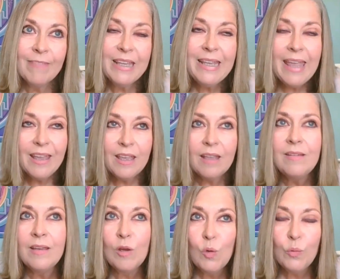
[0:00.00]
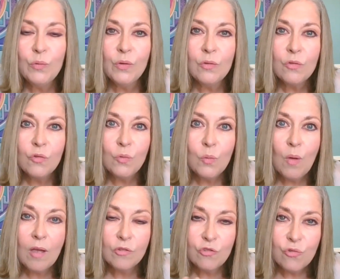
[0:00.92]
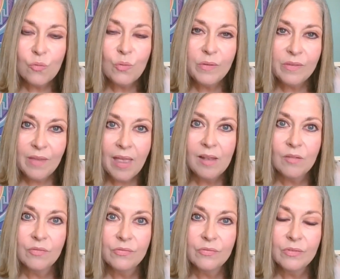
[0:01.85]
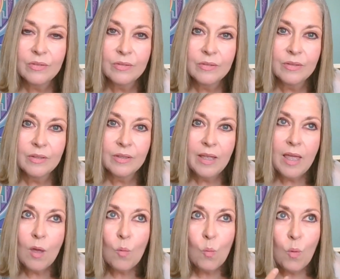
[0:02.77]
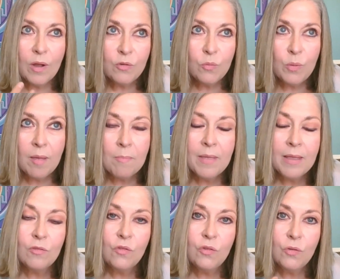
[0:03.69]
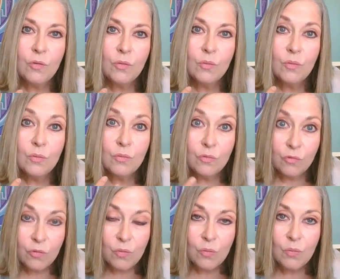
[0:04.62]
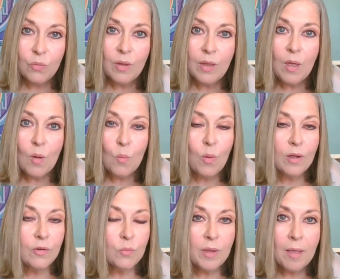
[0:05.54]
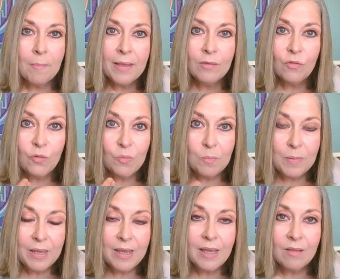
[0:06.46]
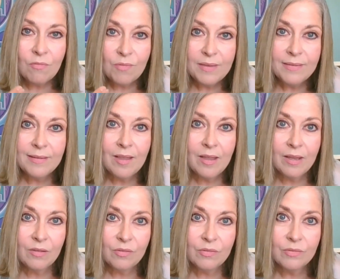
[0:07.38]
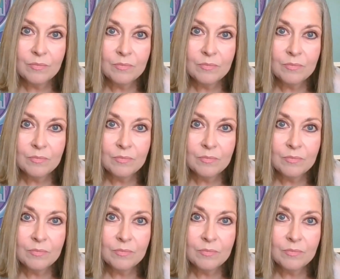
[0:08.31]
getting closer to our true self, what we are meant to do, what we are meant to be in this life.